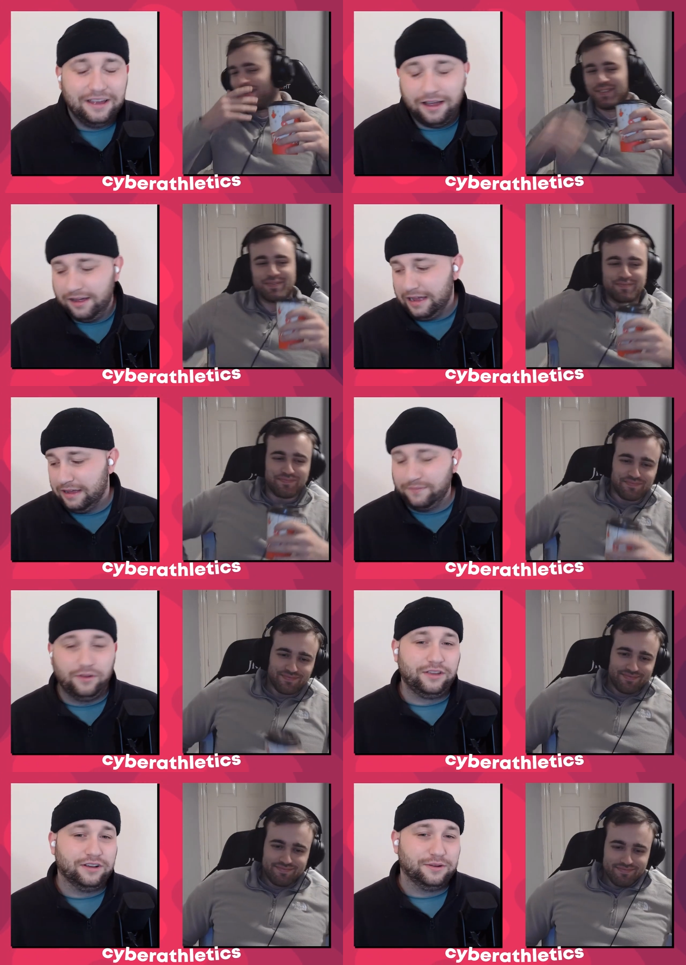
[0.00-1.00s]
Speaker 1: um, all
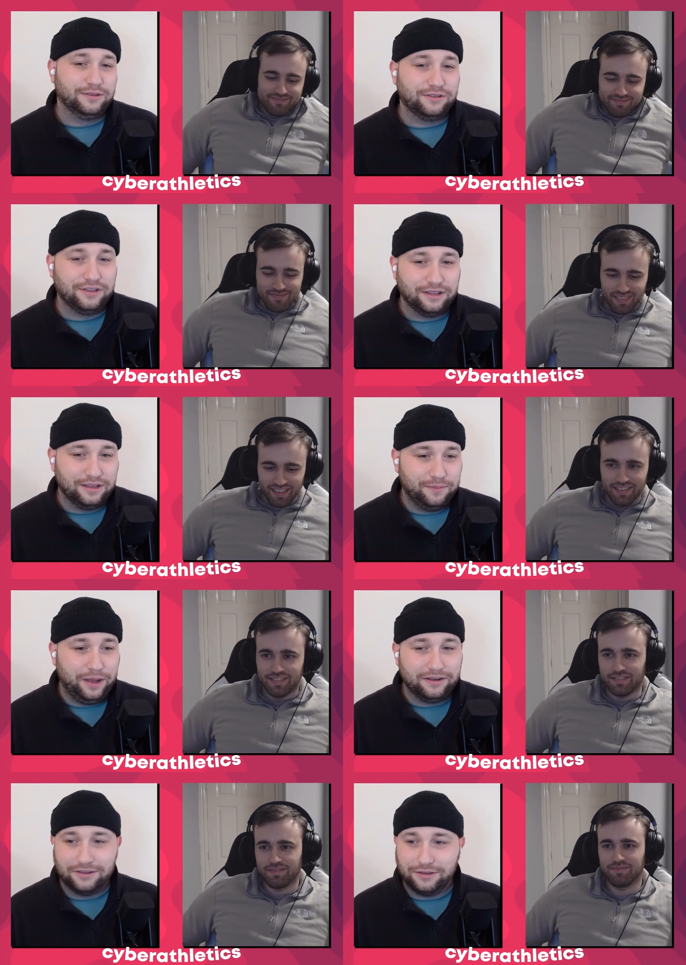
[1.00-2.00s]
you got to do is look at the
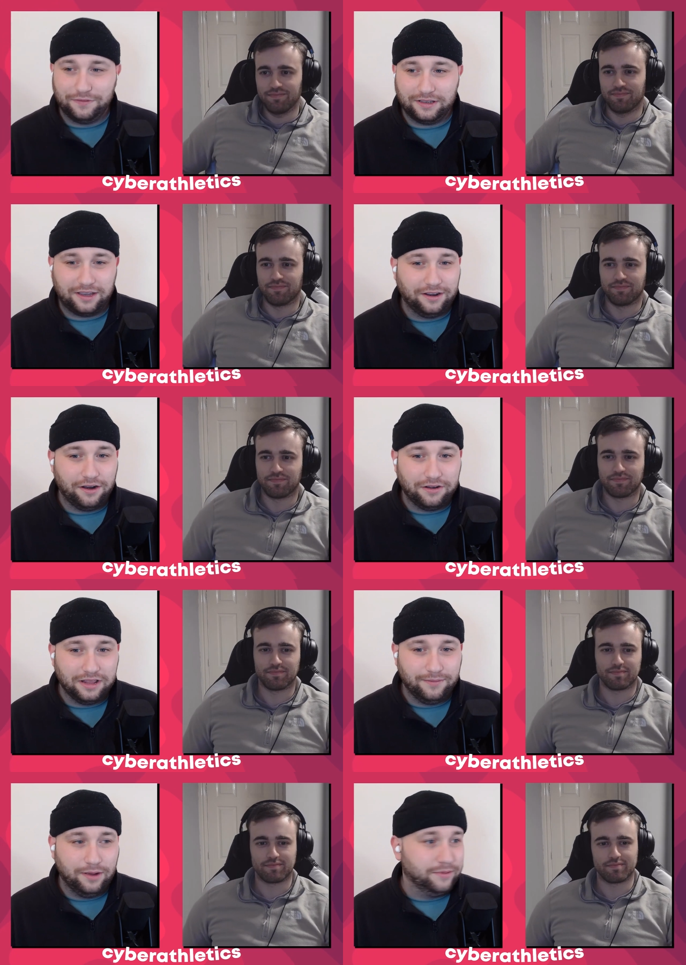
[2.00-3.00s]
panda stuff that's going on at
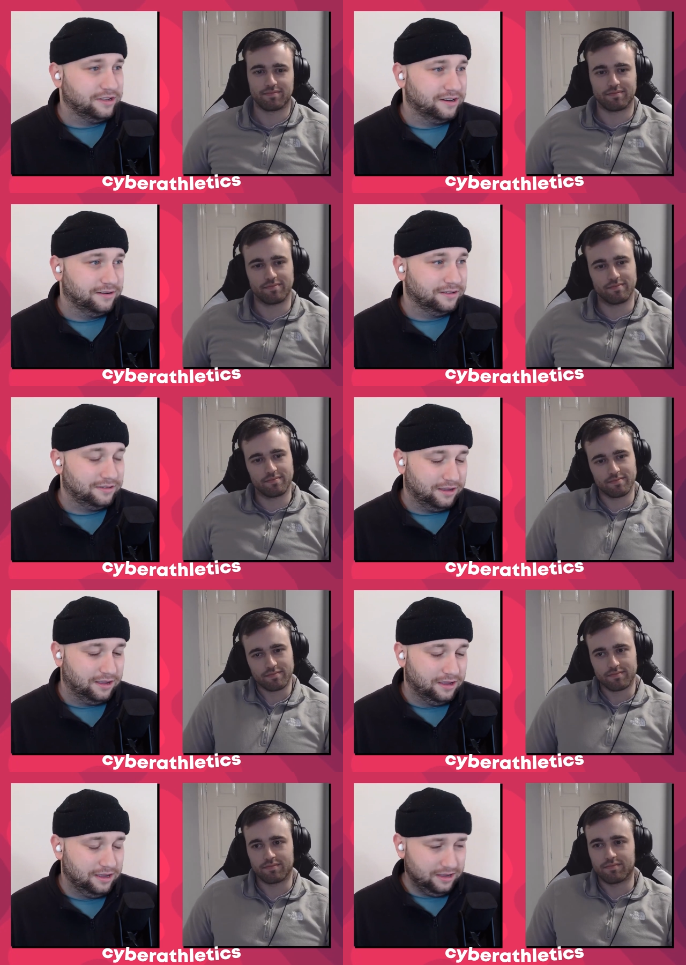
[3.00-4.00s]
the moment. You know, it's uh,
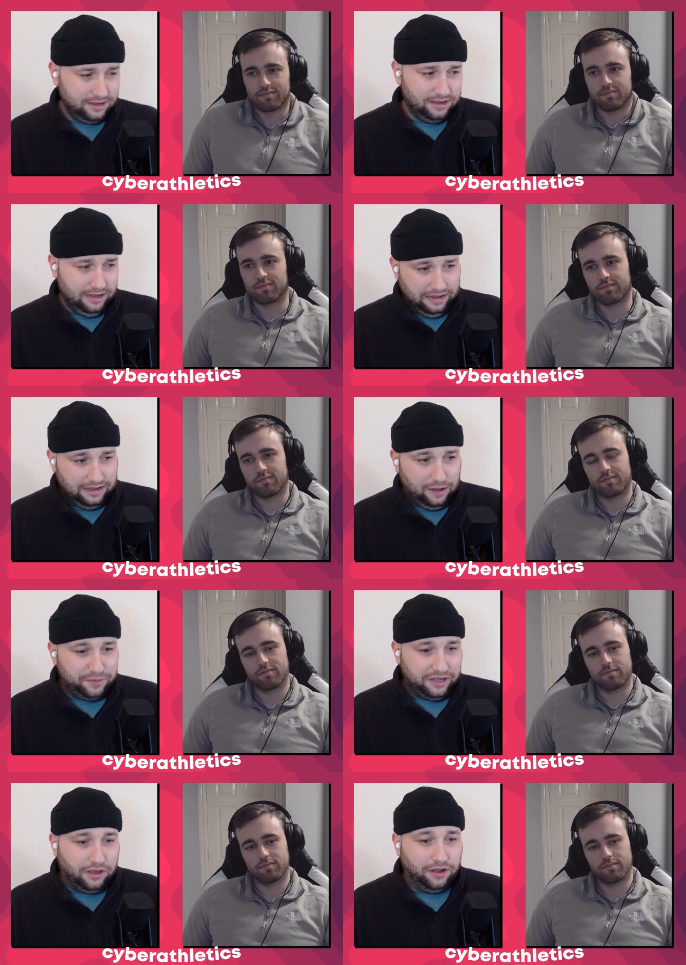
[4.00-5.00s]
I've
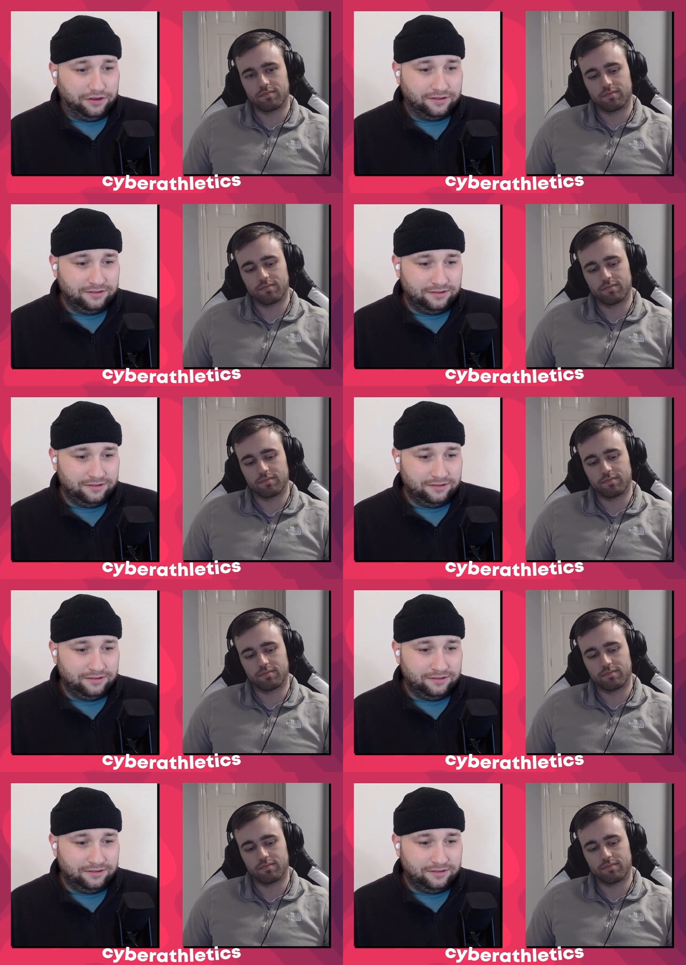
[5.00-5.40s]
been gone